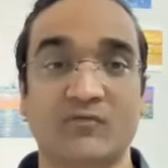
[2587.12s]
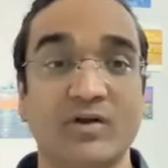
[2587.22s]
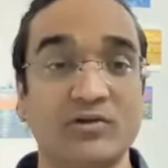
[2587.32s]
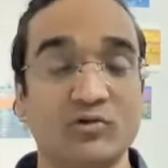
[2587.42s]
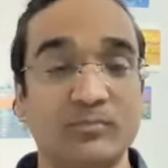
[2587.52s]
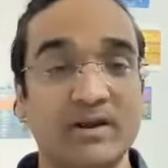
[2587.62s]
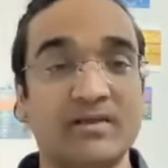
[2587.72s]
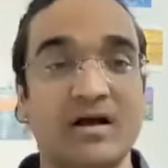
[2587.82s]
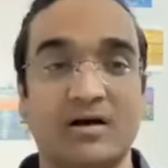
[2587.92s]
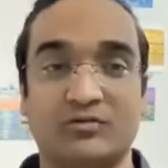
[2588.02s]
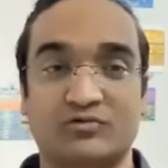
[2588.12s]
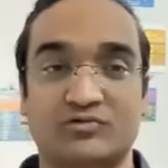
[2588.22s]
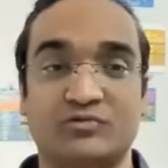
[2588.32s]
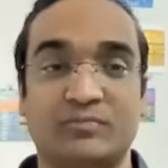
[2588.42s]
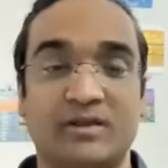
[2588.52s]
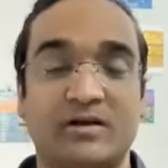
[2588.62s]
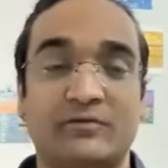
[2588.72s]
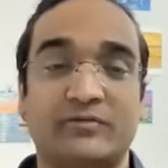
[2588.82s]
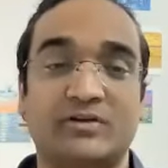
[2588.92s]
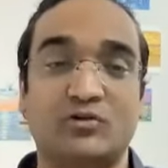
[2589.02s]
When you breathe out
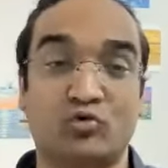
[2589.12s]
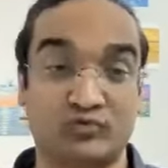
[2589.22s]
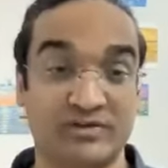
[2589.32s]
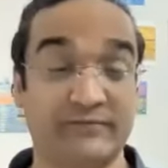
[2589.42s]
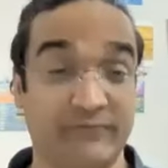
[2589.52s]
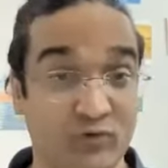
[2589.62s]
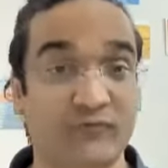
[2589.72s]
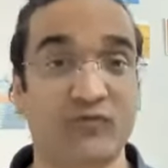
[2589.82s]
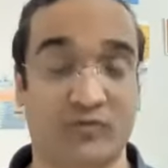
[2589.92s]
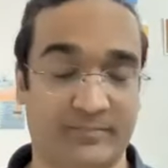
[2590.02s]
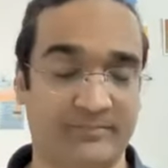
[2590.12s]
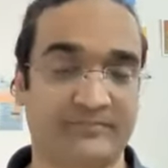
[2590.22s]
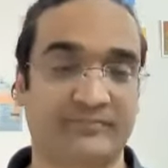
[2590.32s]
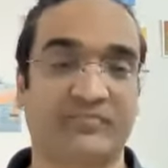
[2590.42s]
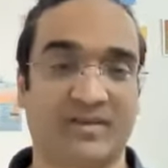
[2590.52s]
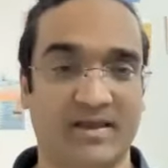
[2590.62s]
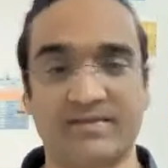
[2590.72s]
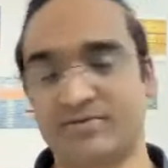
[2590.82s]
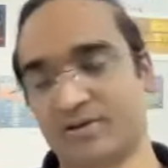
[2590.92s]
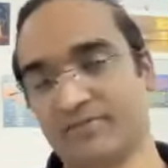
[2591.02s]
with the nose in 4-4.
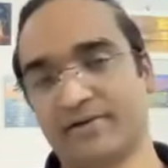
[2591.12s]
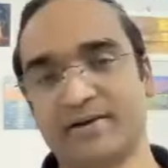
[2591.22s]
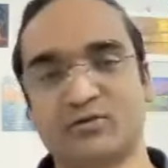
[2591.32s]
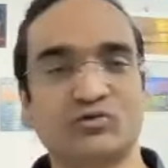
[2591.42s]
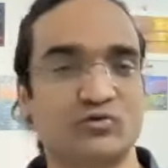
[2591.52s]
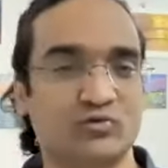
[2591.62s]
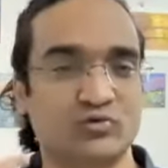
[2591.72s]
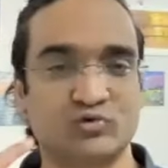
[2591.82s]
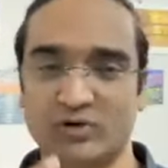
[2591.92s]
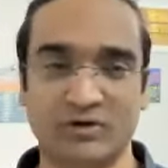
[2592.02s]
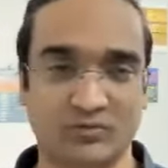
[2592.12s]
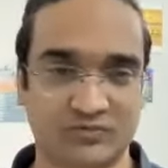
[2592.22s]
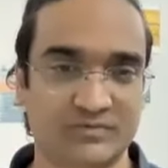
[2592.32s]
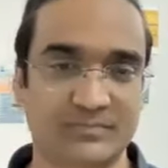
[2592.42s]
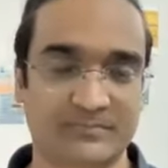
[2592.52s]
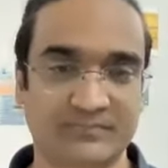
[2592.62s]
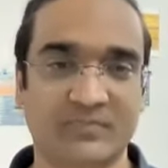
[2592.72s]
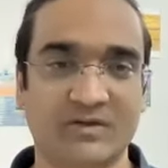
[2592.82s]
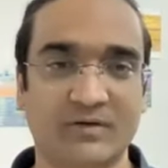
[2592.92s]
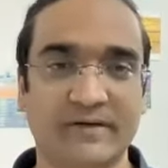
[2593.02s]
In 3-5-2, you use only nose.
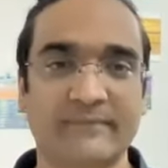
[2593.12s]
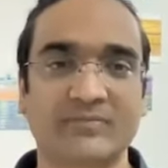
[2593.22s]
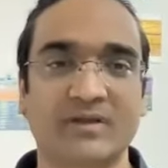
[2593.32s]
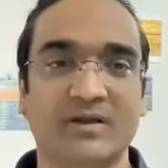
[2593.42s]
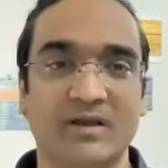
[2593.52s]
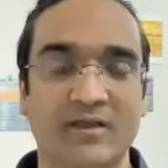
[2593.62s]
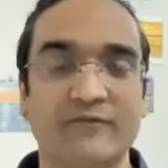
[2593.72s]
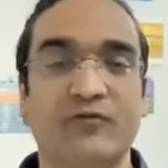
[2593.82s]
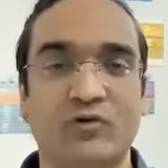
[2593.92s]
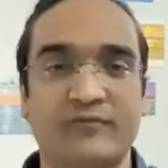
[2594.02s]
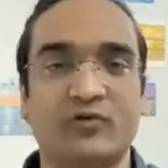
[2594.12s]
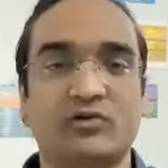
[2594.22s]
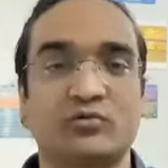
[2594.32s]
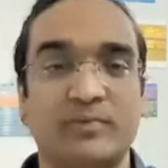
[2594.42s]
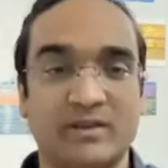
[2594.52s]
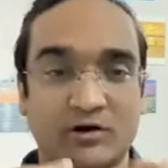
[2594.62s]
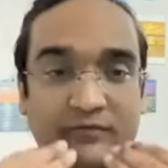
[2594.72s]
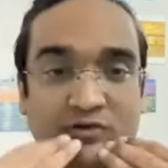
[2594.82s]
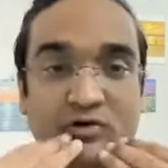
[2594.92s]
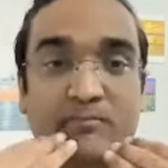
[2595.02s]
Okay. In 4-4, you breathe out
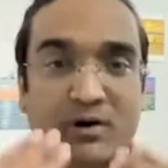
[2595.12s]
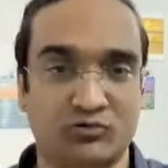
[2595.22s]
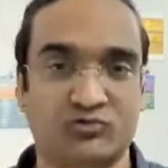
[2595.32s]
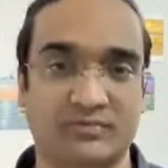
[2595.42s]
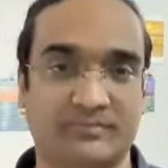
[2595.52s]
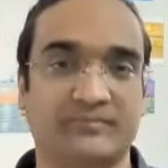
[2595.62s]
with your mouth.